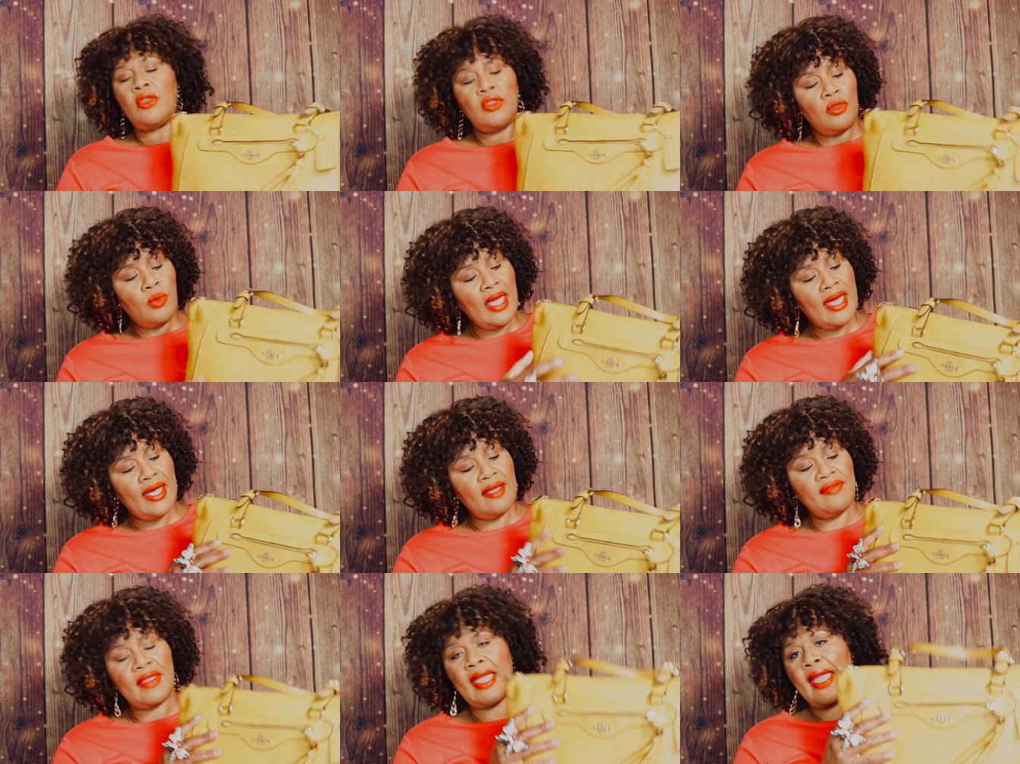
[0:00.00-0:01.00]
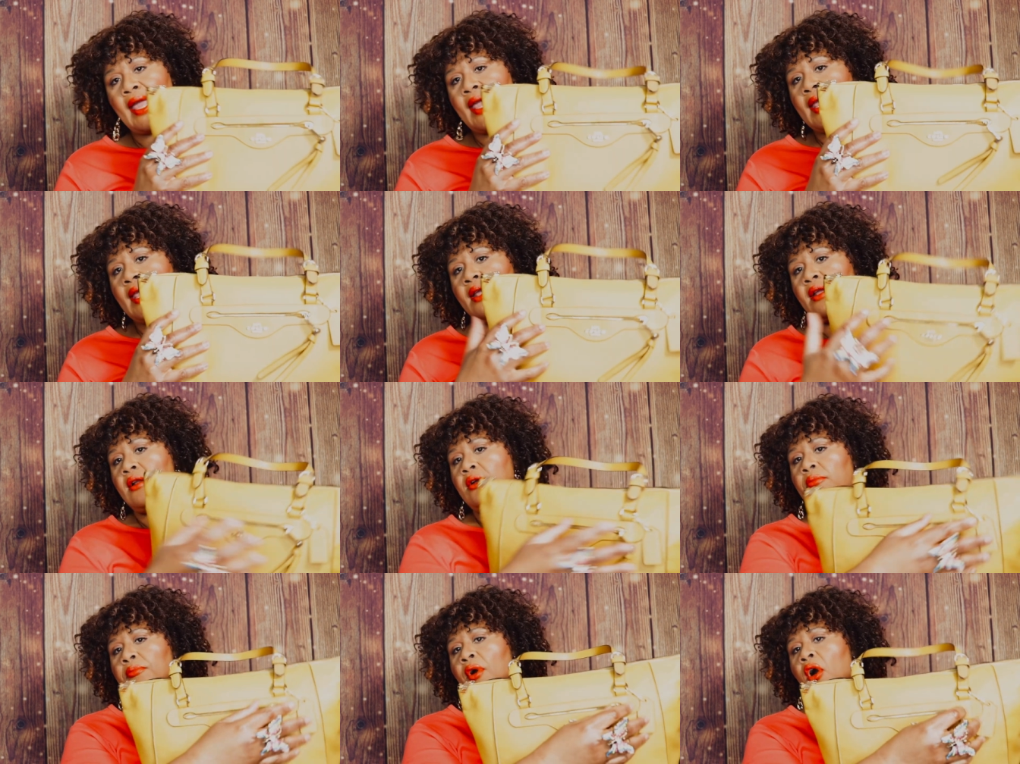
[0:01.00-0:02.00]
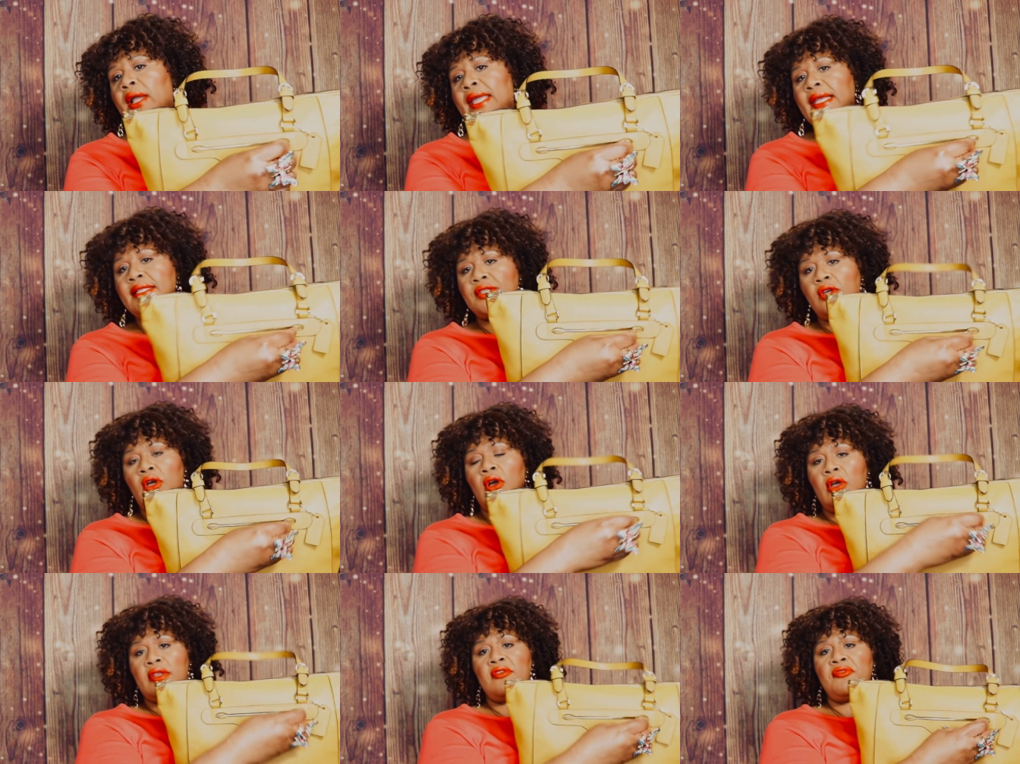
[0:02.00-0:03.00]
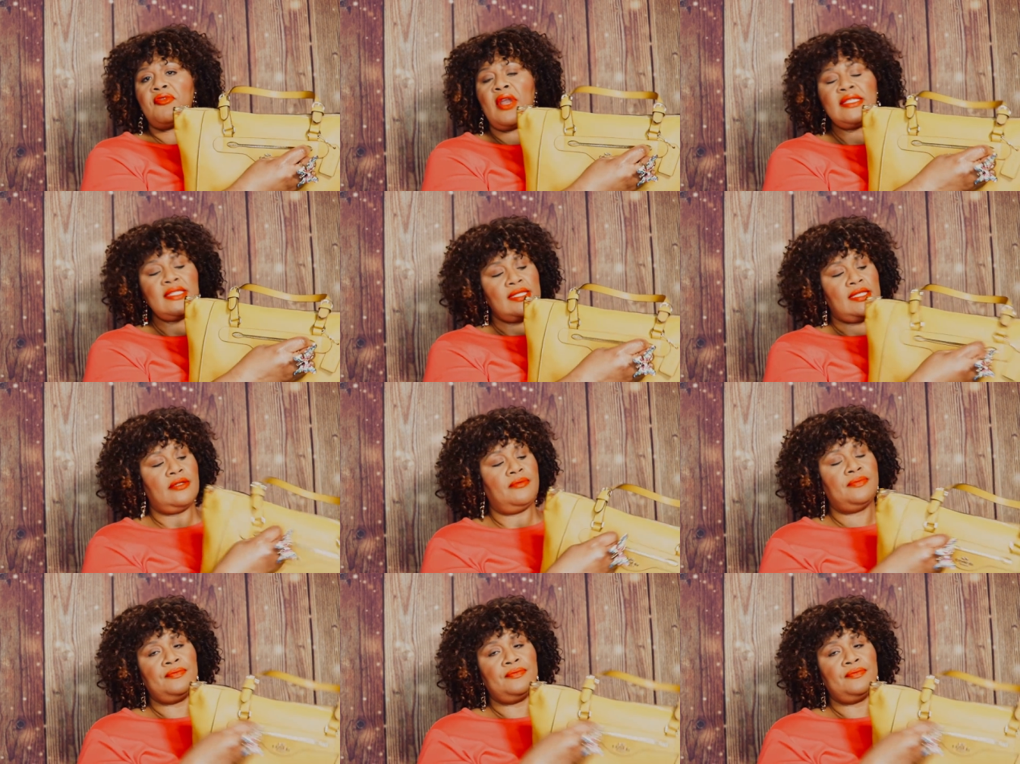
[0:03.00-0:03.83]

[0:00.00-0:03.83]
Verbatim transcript: You have a pocket on the front,